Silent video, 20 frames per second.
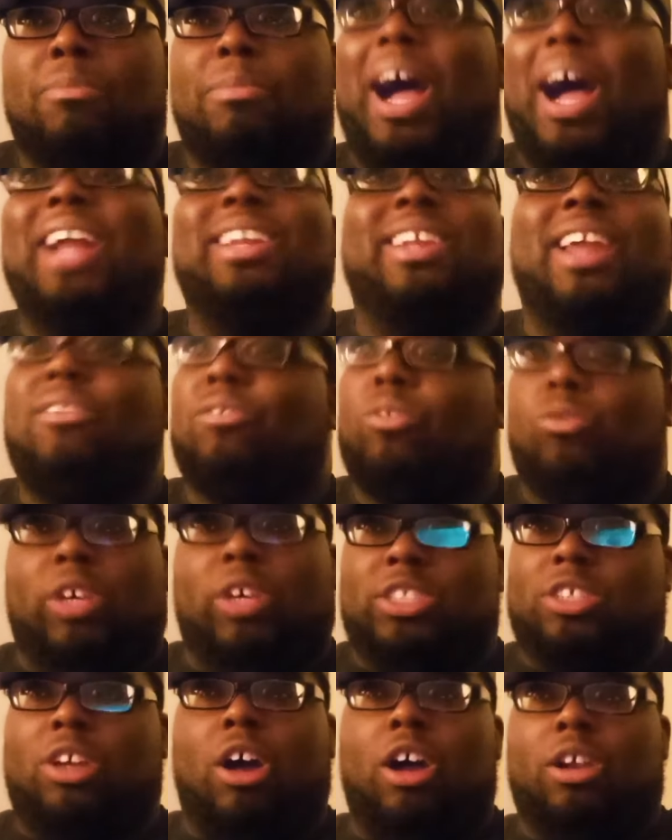But I never
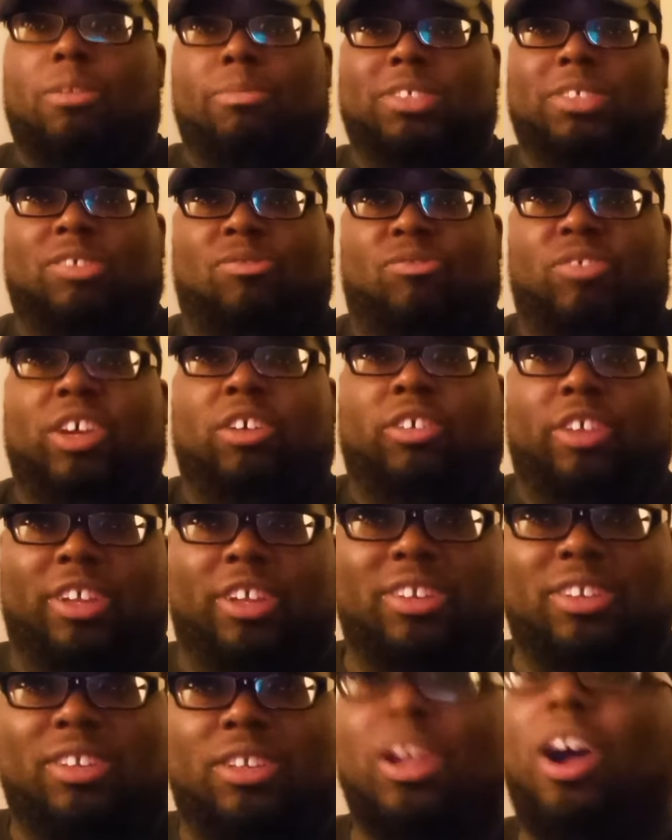once called him a
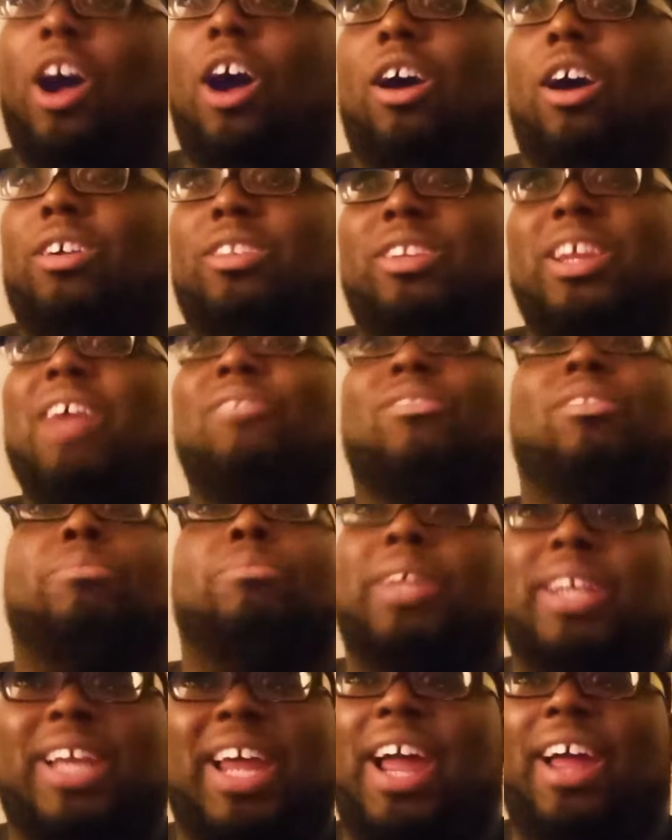civilian. No, never
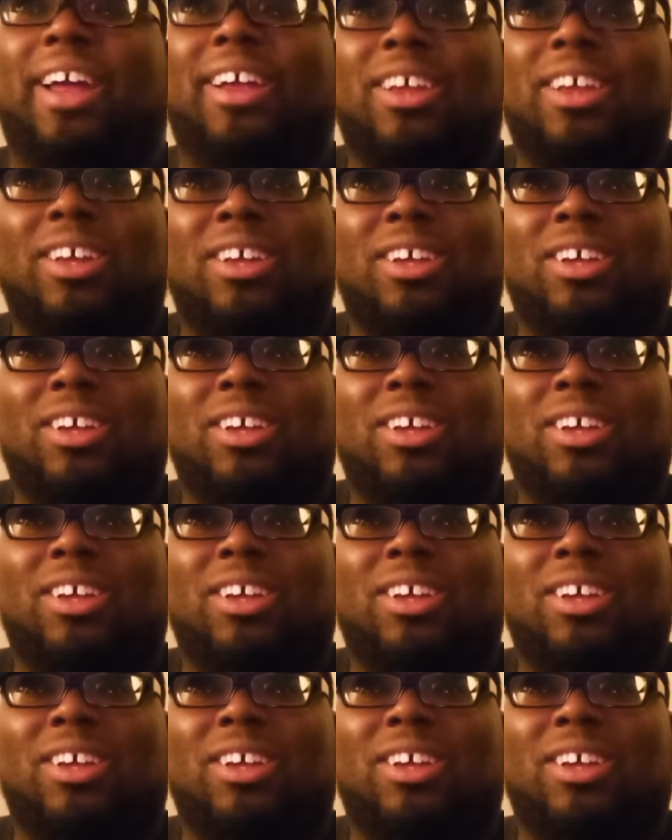been that.